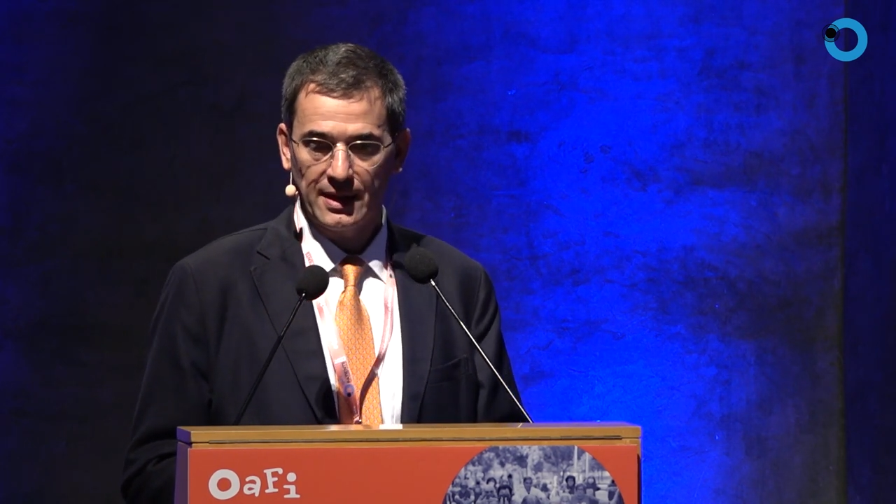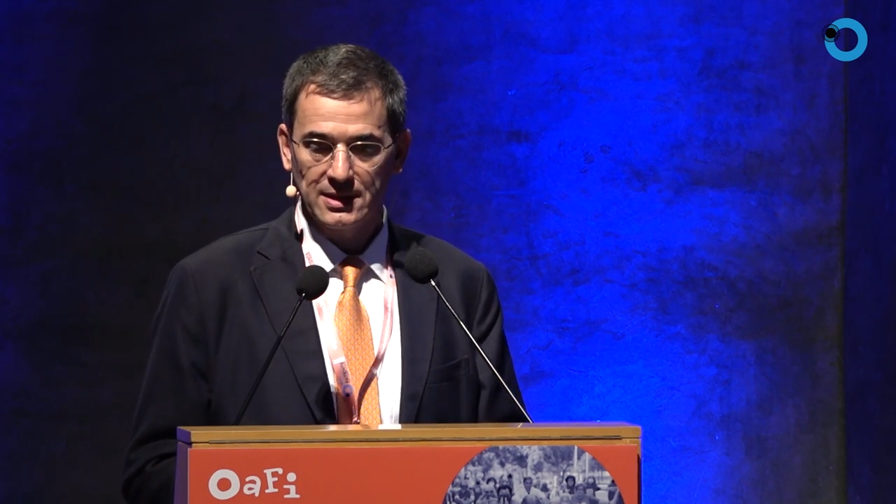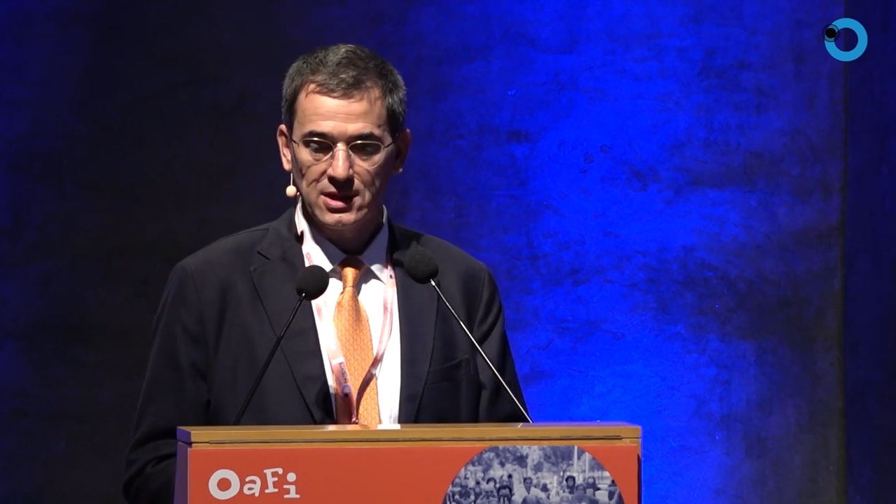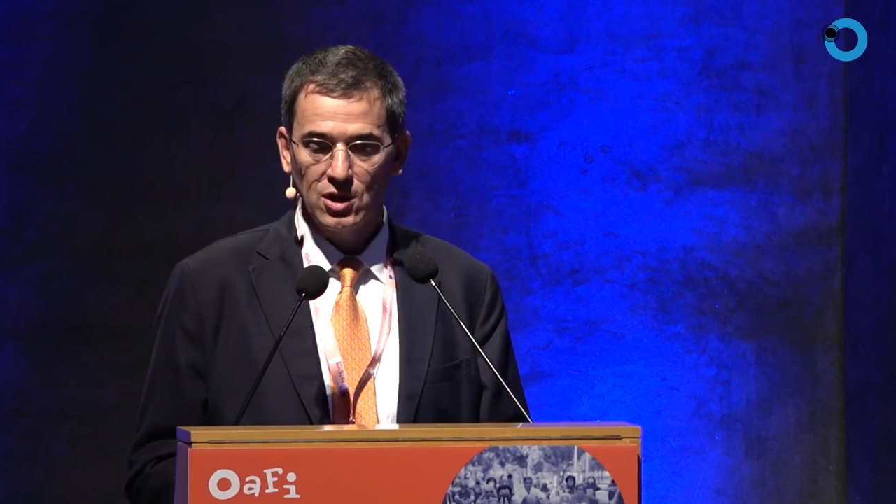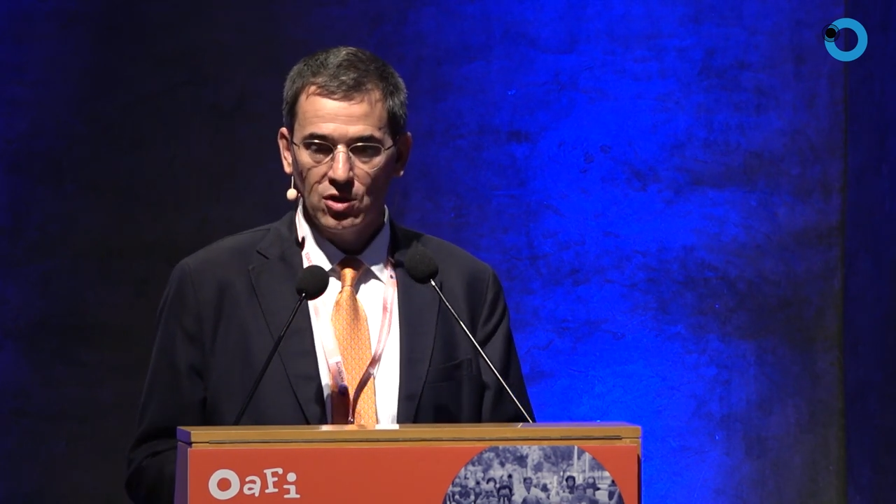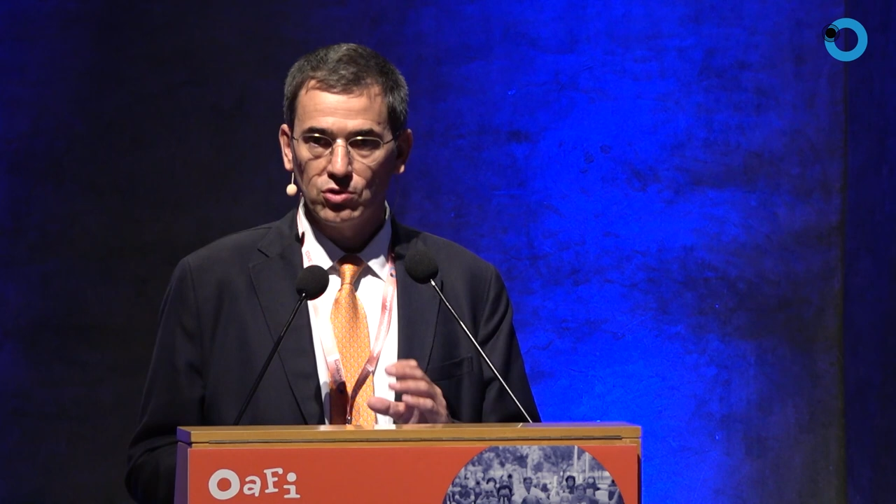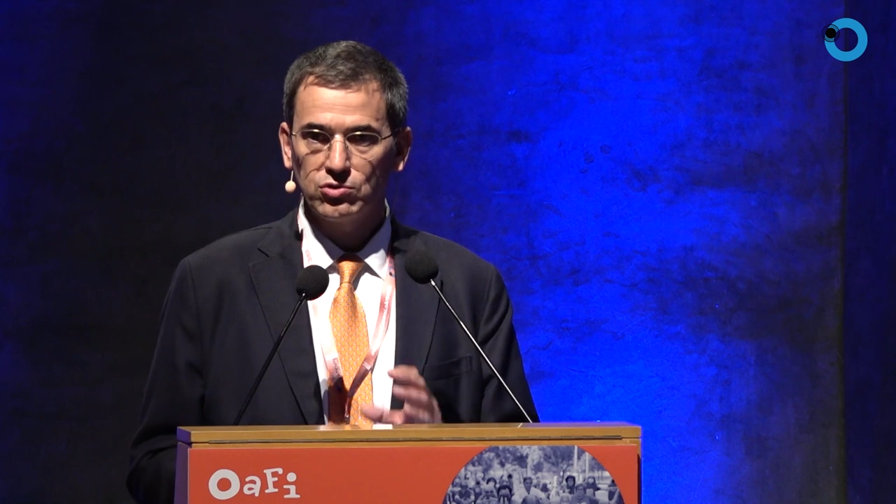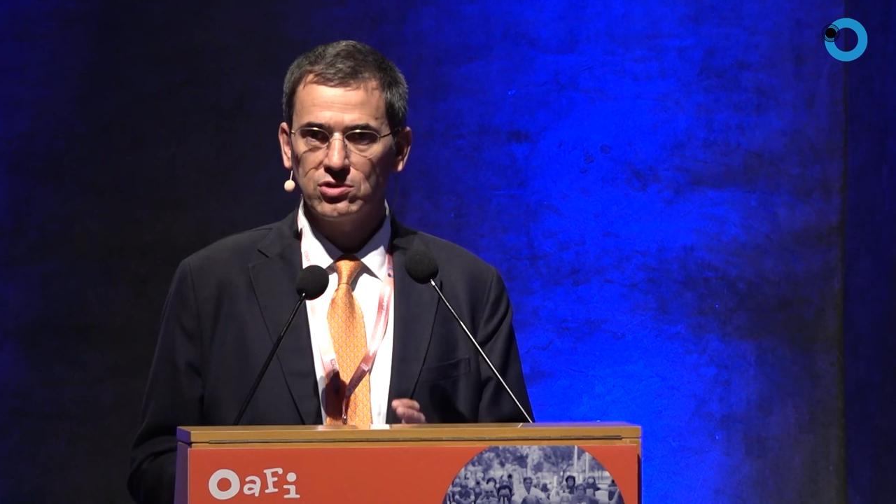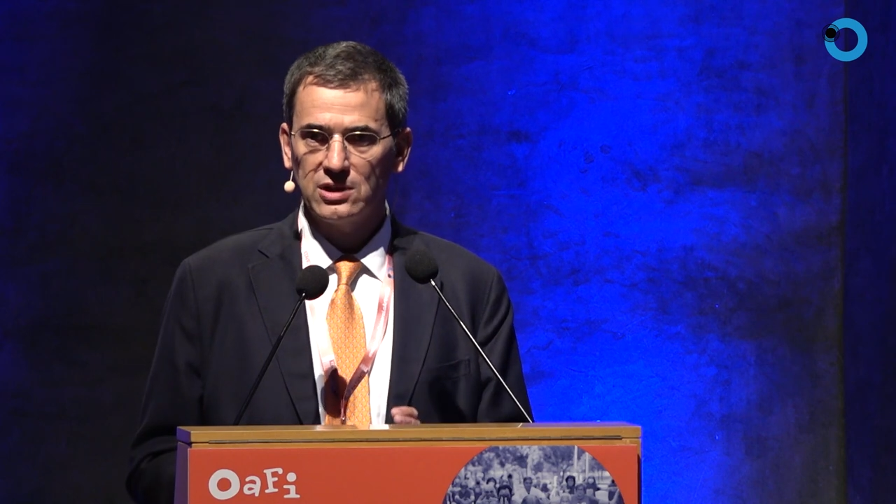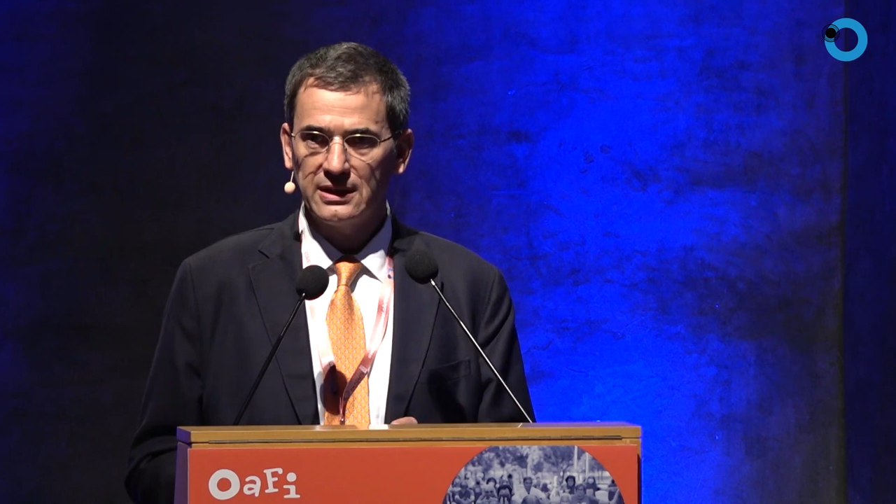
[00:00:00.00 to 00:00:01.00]
fruits
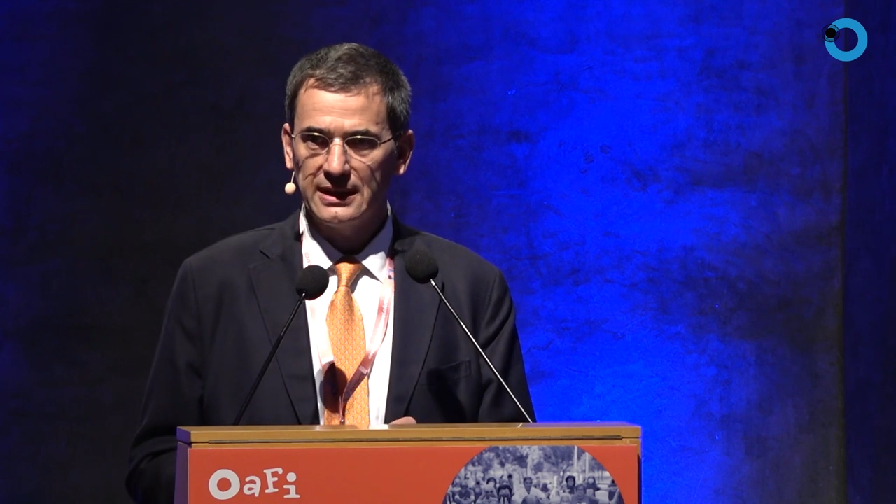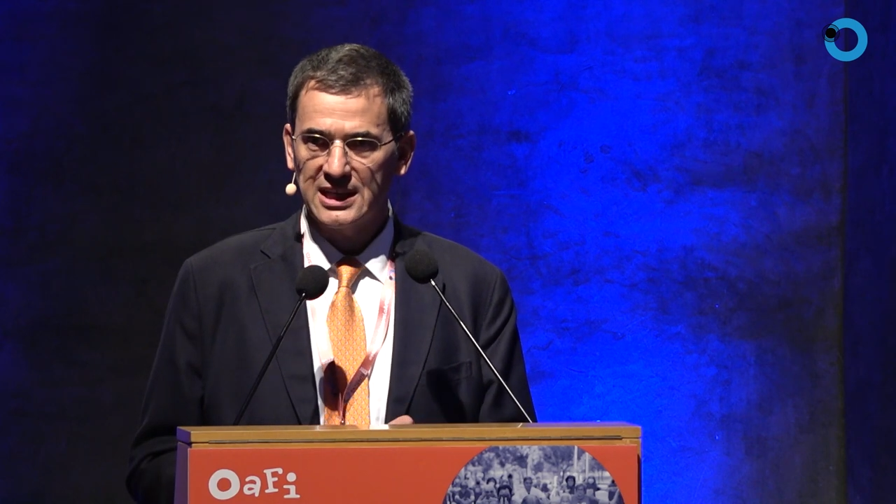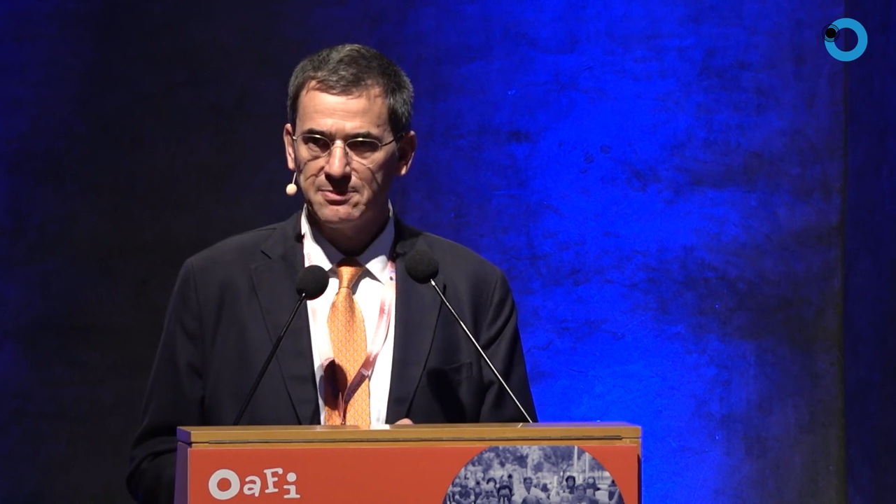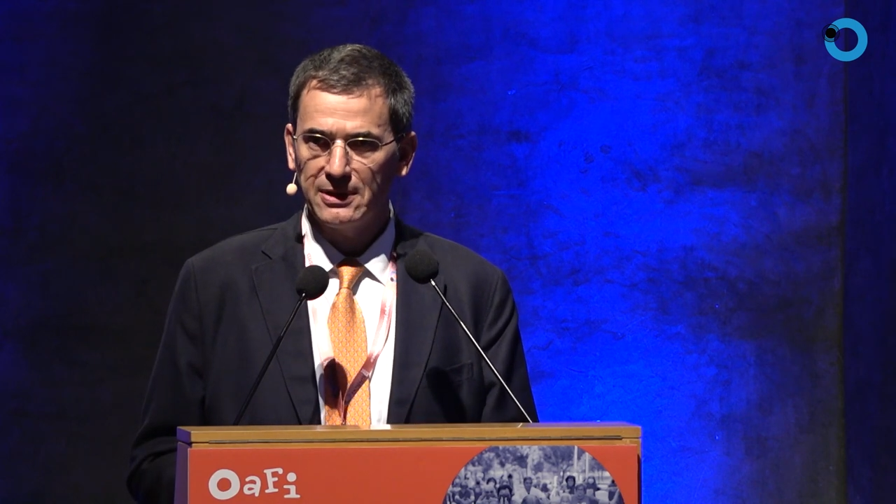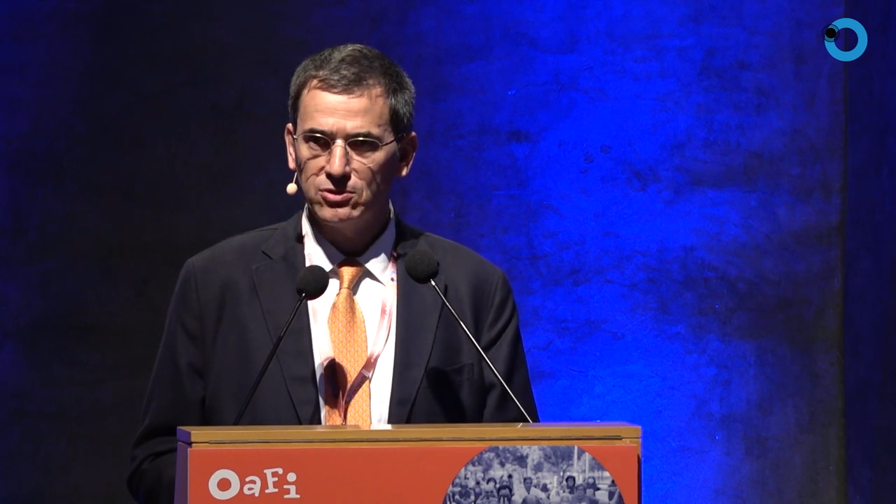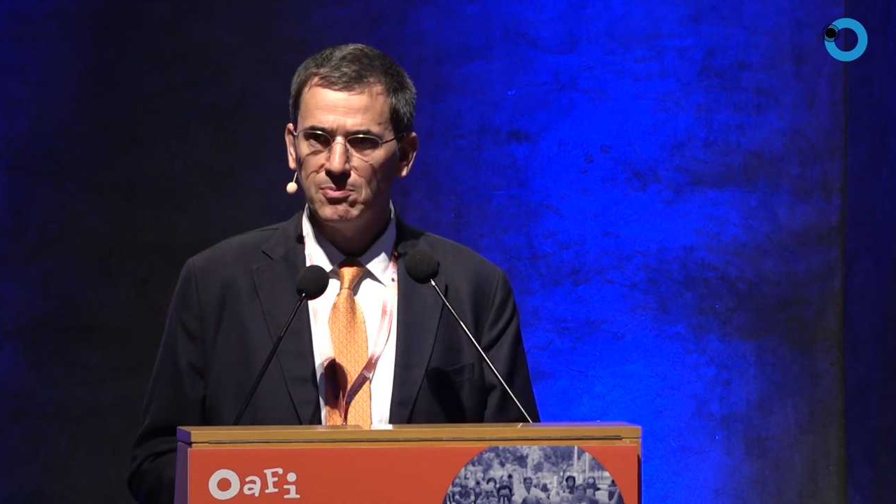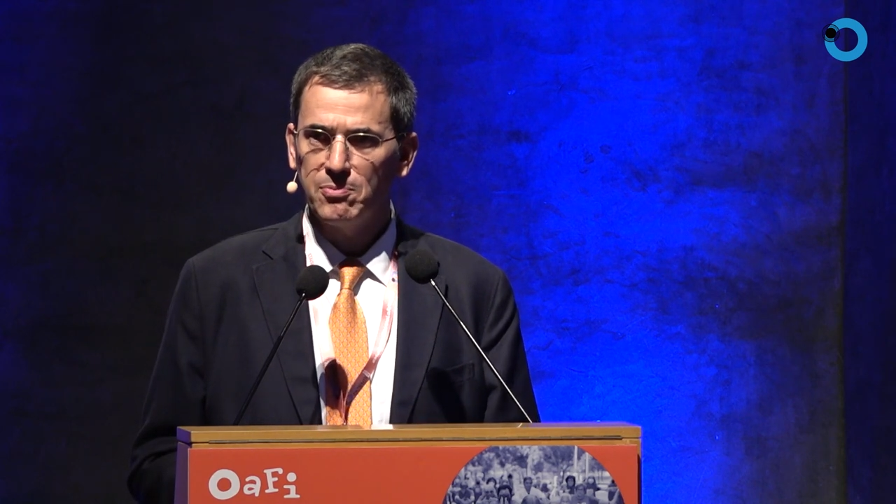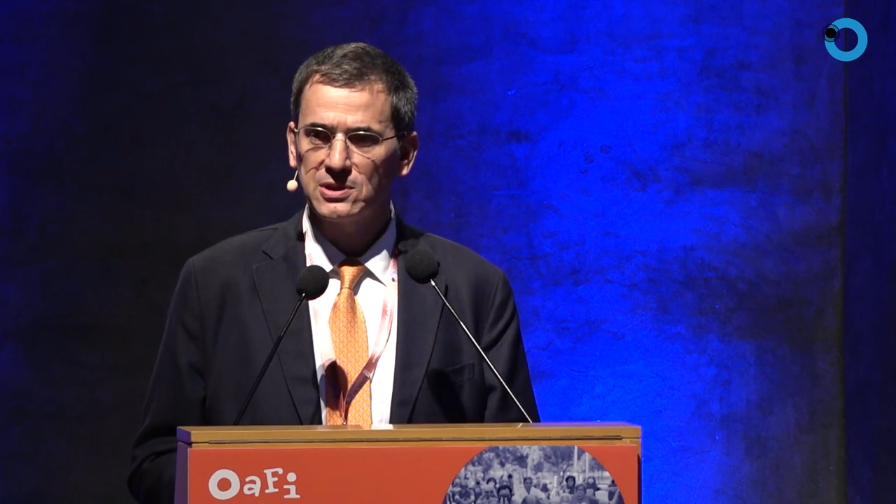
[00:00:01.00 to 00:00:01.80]
and vegetables,